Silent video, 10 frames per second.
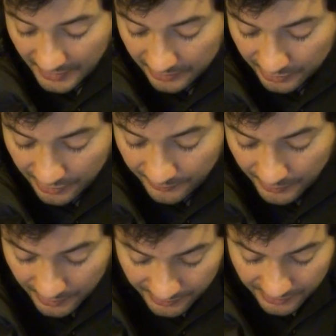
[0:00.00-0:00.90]
Looking
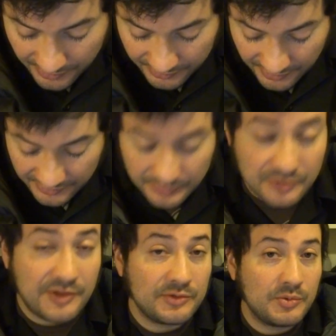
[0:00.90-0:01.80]
forward to using this.
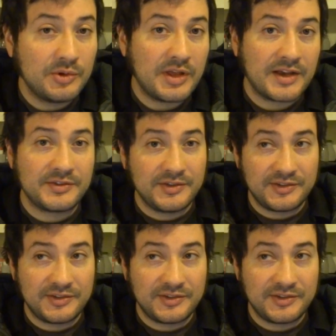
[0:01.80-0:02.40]
This will actually